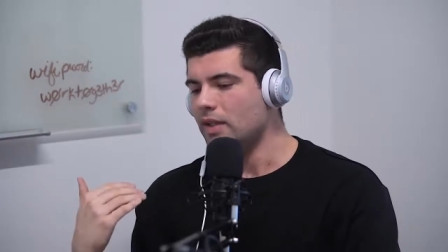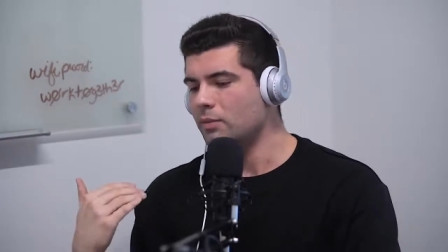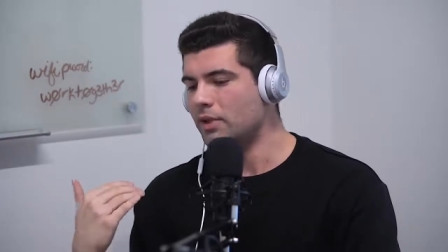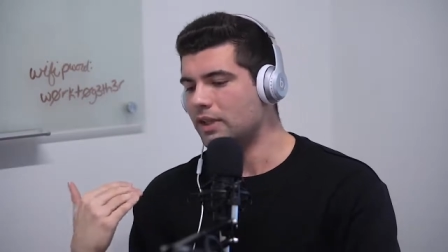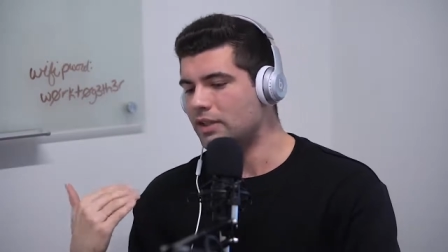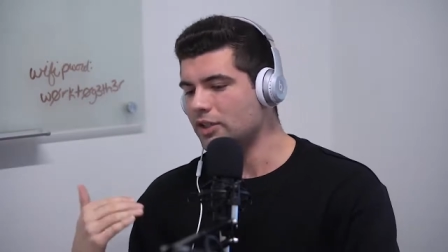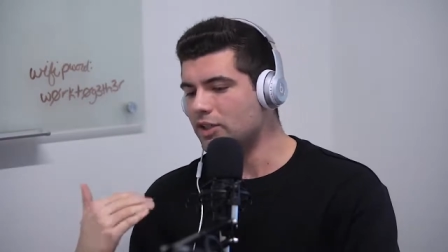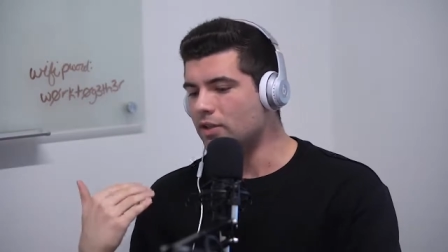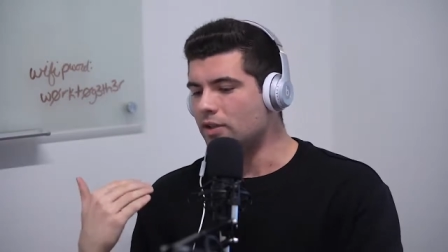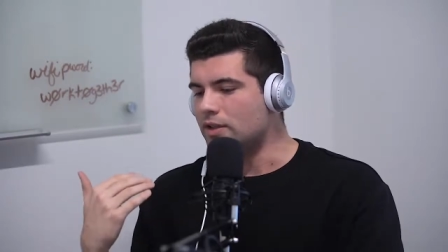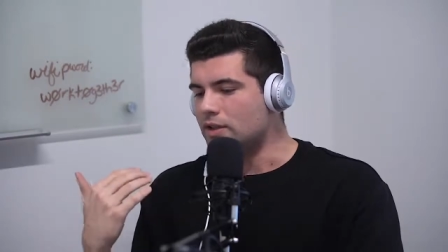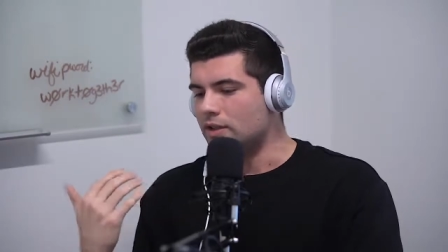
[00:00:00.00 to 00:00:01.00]
But
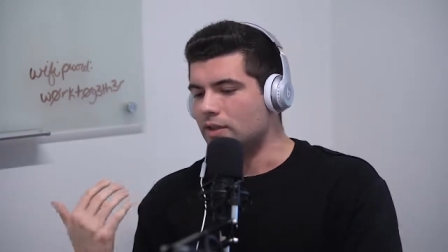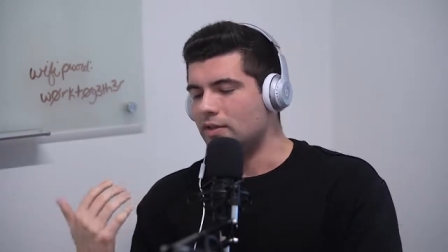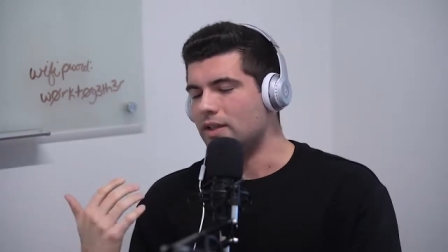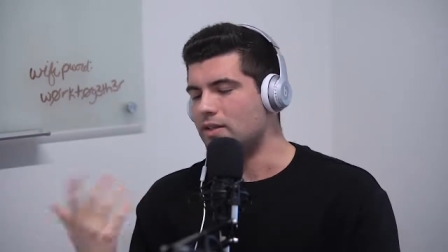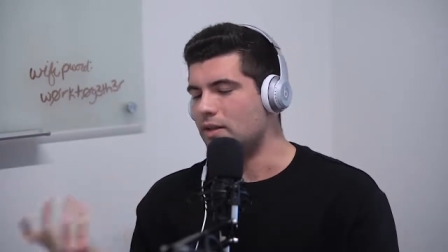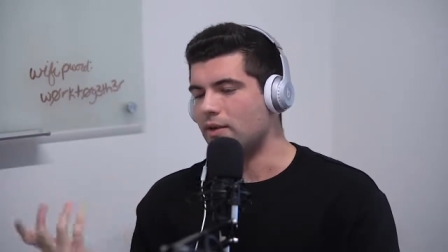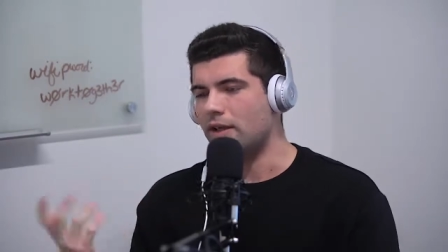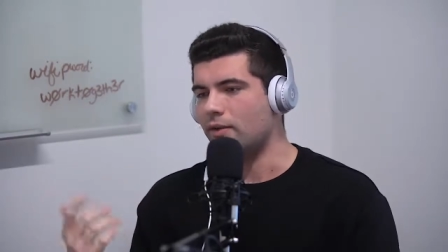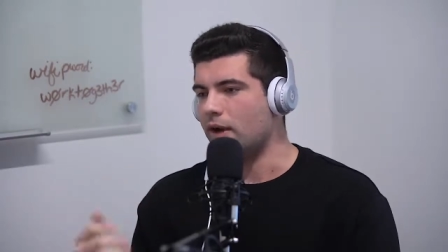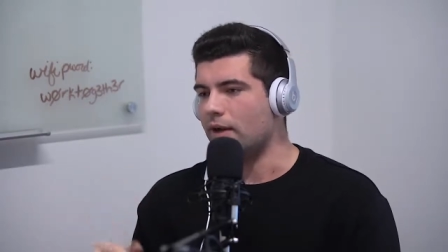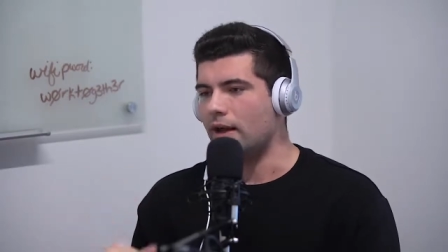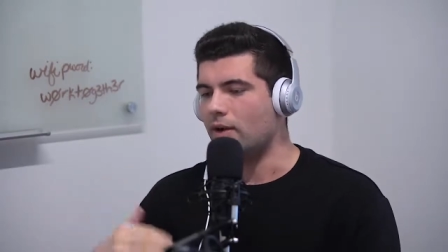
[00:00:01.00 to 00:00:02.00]
digital is the thing
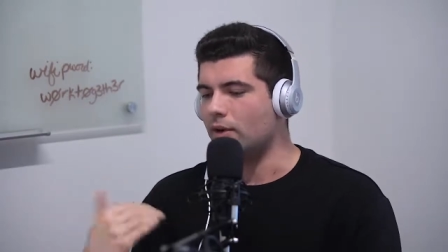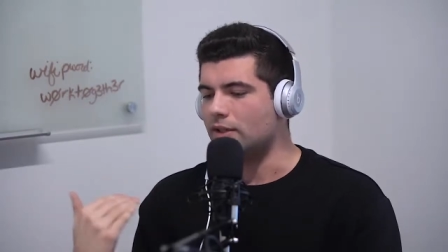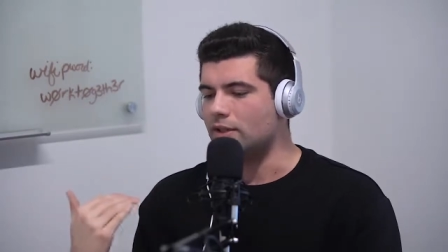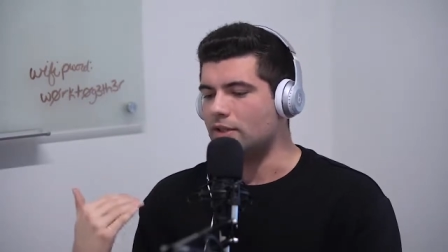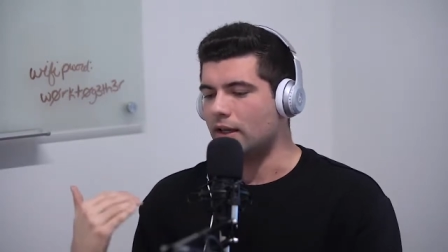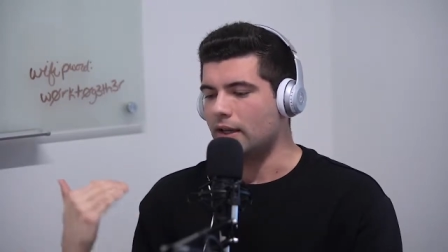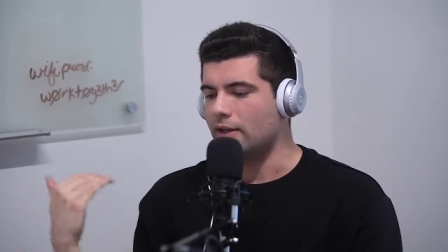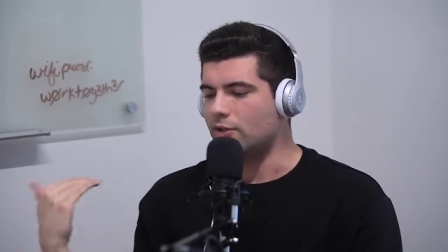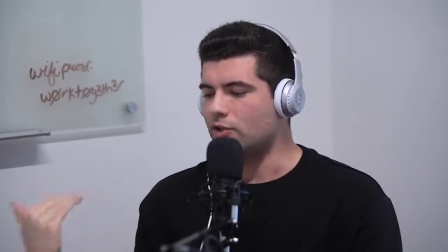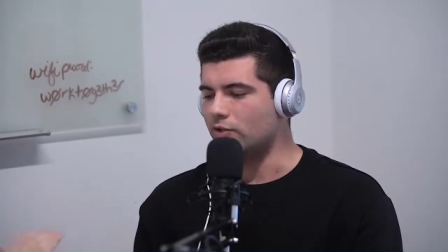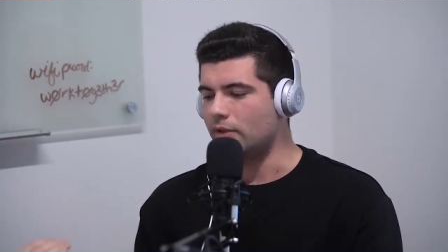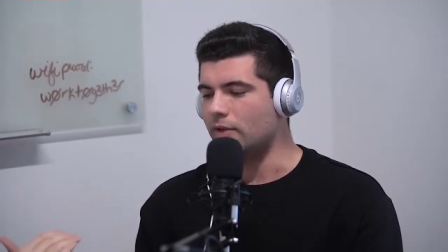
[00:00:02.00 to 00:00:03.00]
right now where it's just like
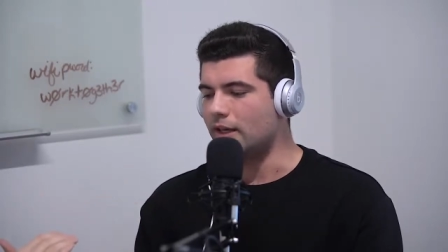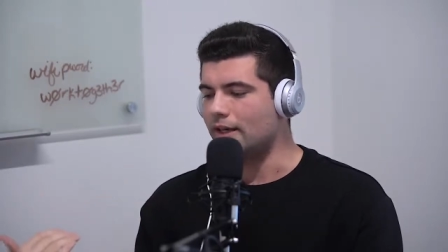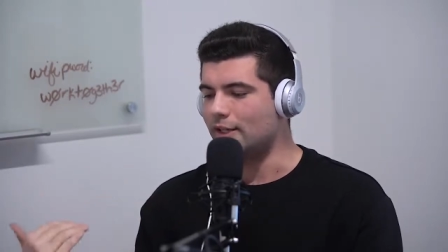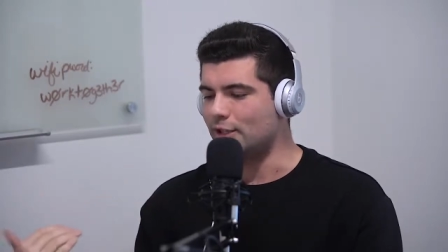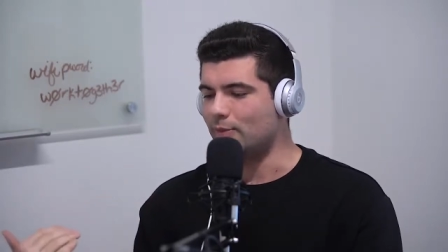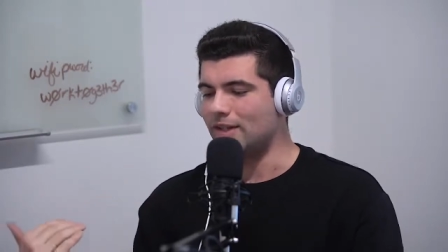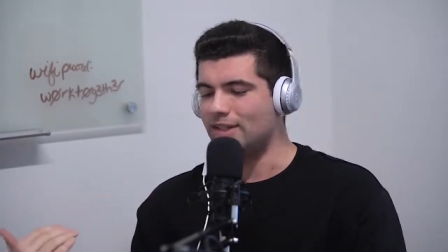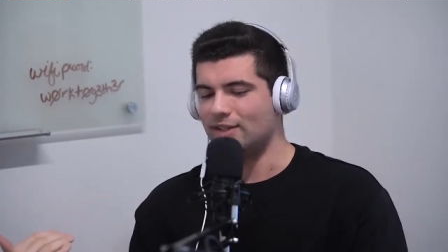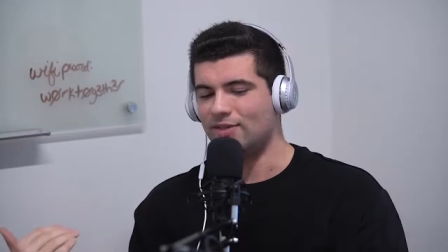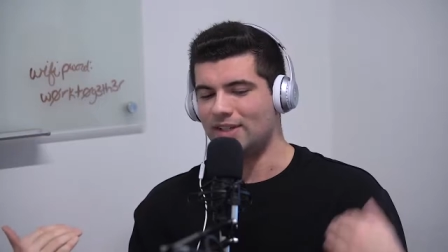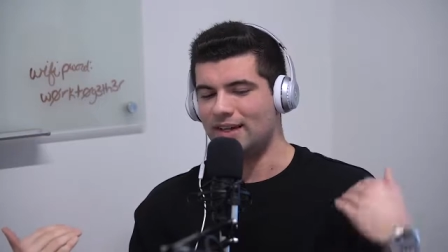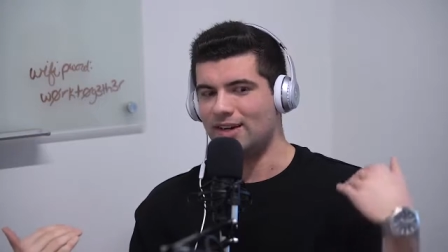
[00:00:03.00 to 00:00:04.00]
extremely
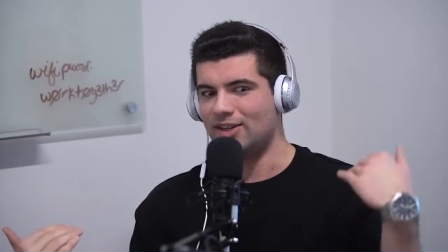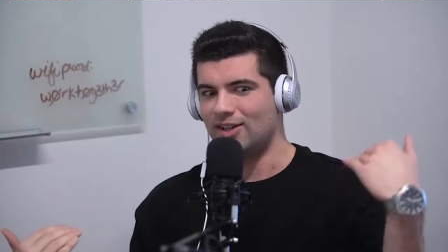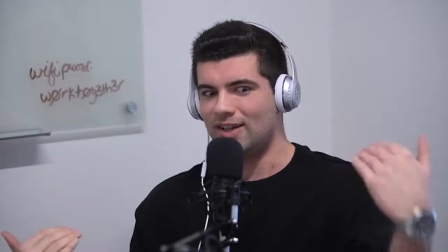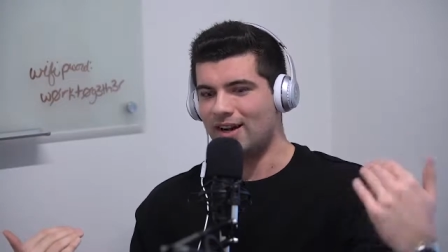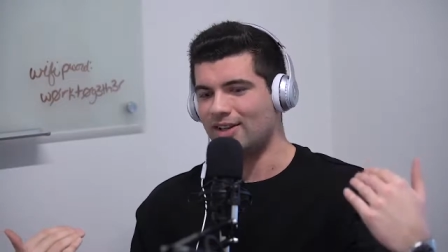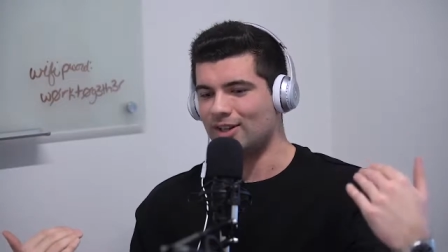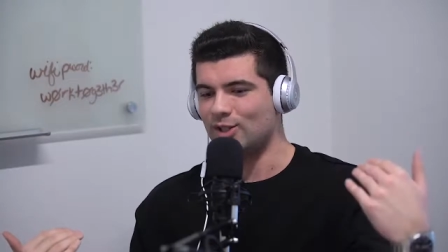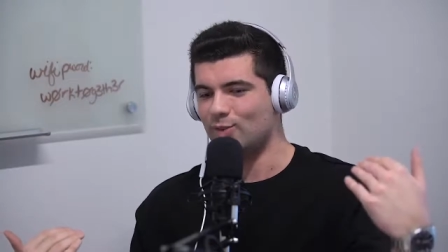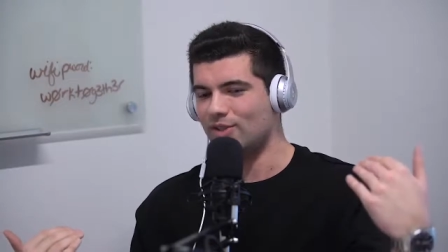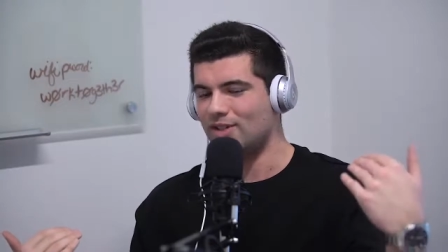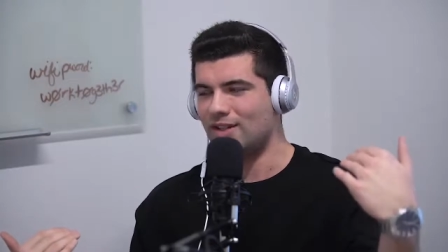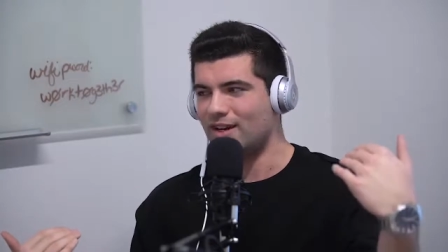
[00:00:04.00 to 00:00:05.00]
inexpensive to get a lot of
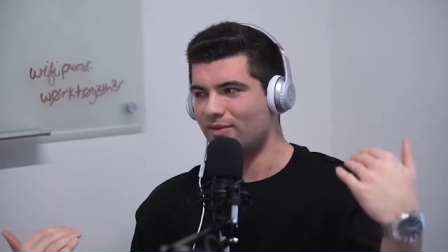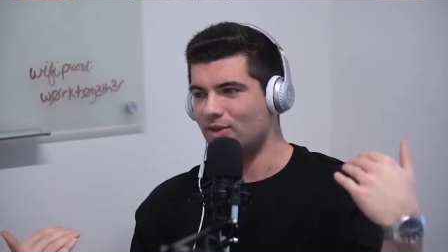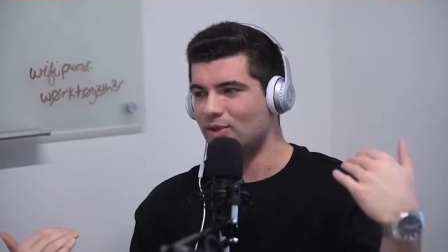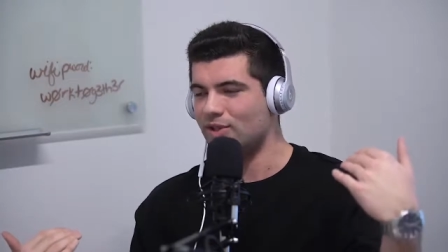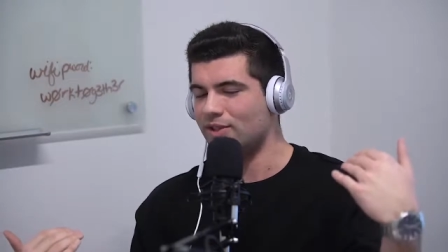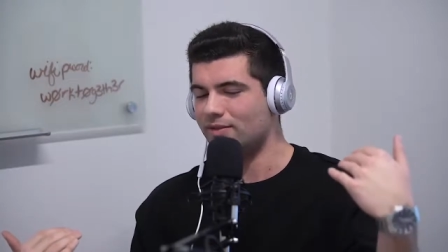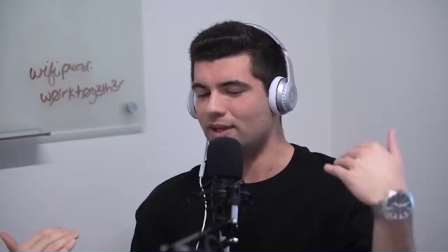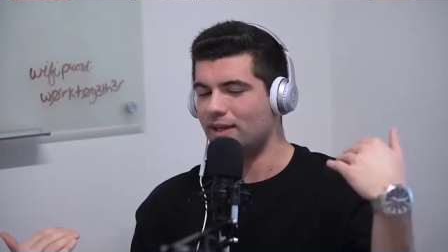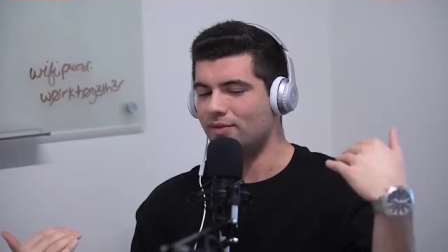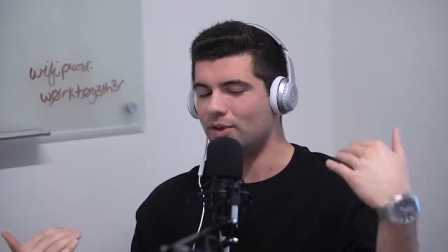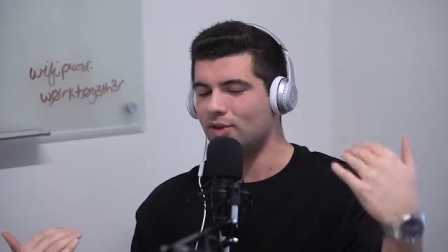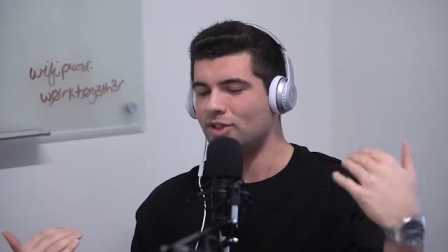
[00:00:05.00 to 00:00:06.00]
customers and a lot of
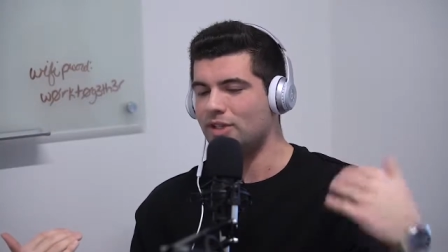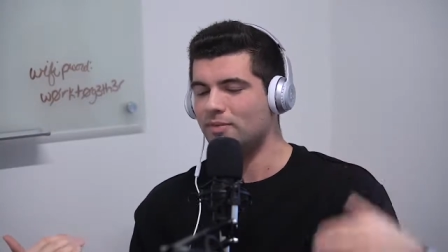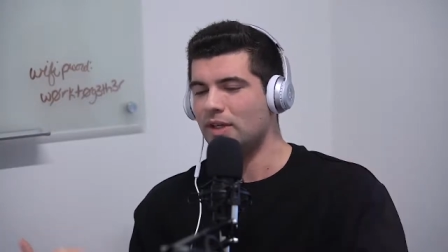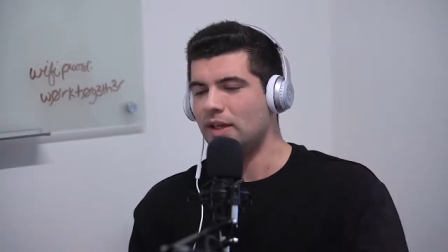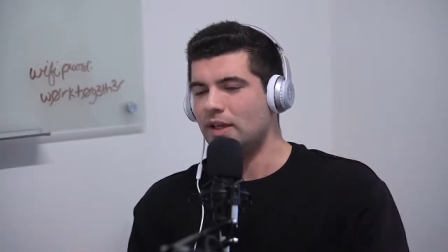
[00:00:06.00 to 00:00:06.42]
viewership.